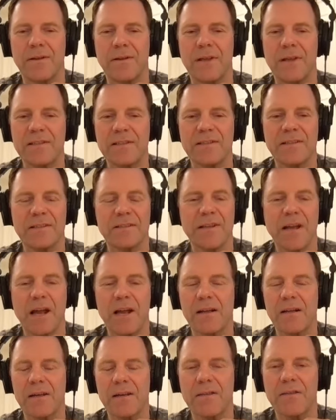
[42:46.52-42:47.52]
that's
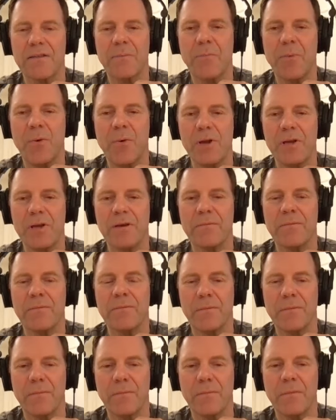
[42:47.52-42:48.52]
exactly the point.
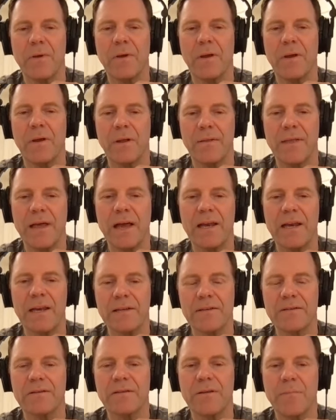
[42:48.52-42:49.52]
That
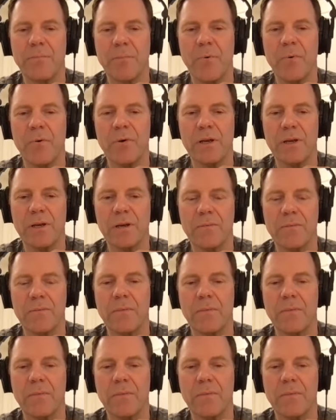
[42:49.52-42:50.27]
is the point.